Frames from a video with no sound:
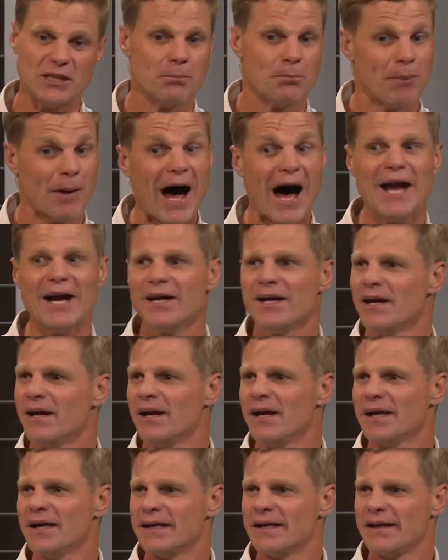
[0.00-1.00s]
But
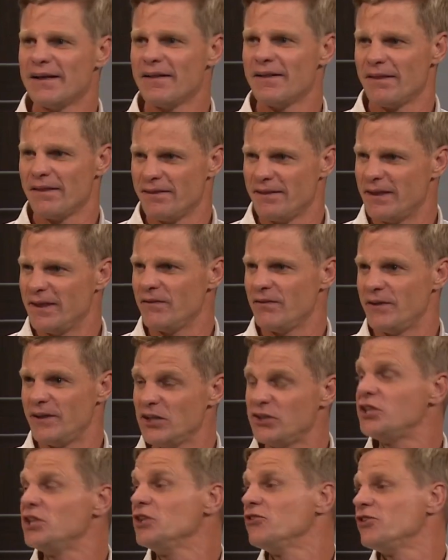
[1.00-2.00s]

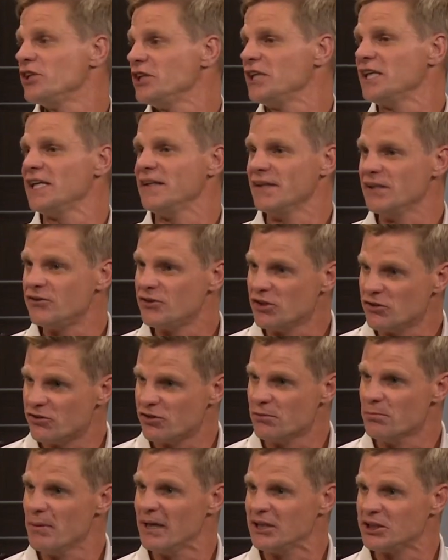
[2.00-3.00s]
this is the year. This is the
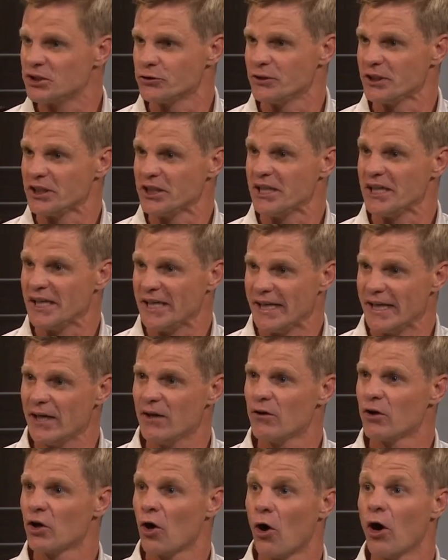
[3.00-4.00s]
measuring year.
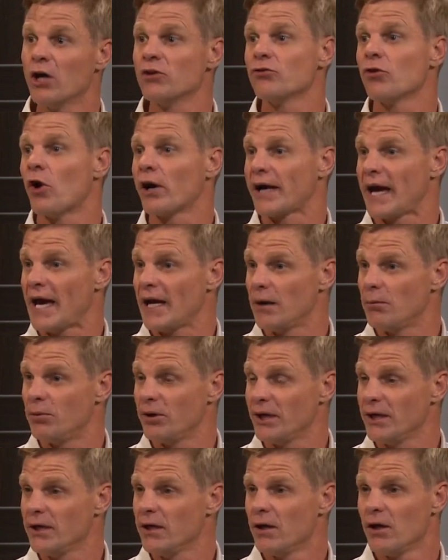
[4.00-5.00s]
Guys like
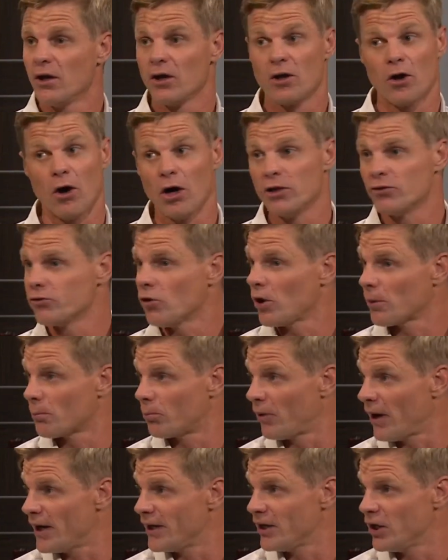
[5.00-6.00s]
Hanbury, guys like
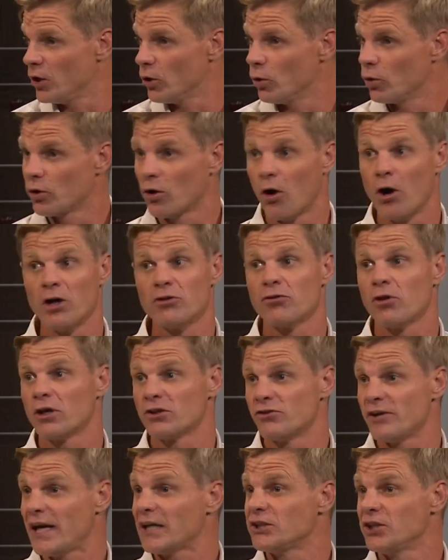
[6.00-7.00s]
Brad Hill, guys like
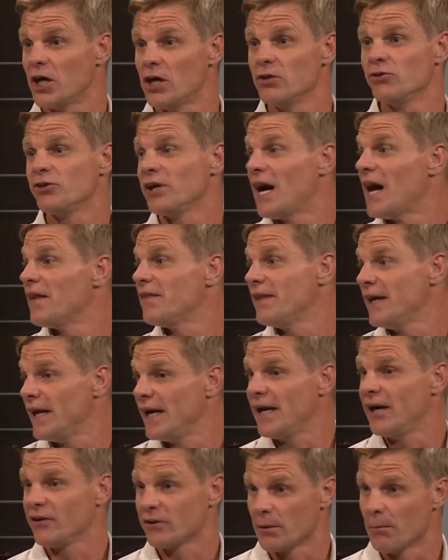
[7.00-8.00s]
Zach Jones that aren't
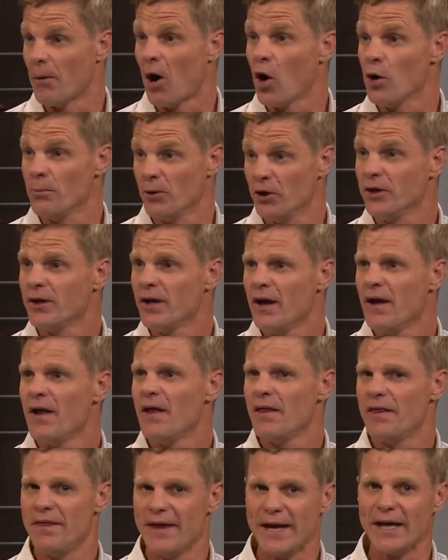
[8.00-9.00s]
there at the moment,
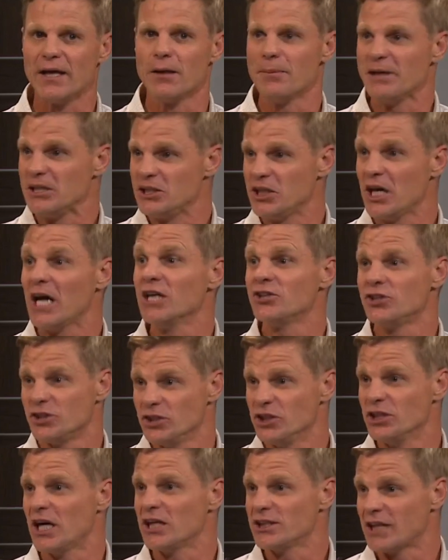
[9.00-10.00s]
they're going to be judged
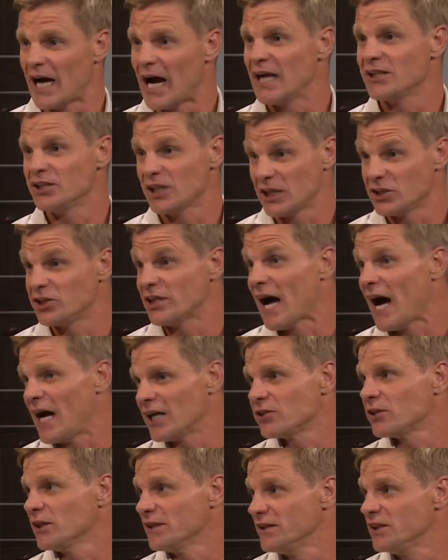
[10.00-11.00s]
and judged
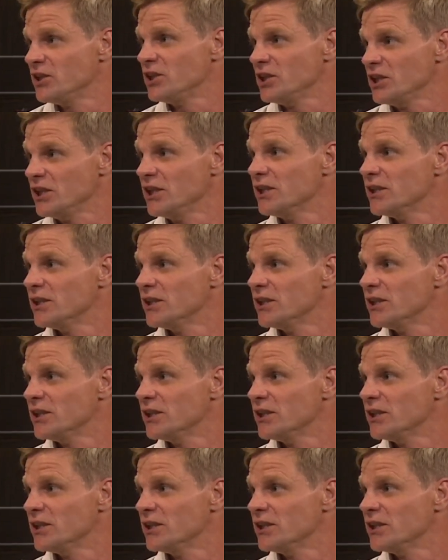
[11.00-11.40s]
harshly this year.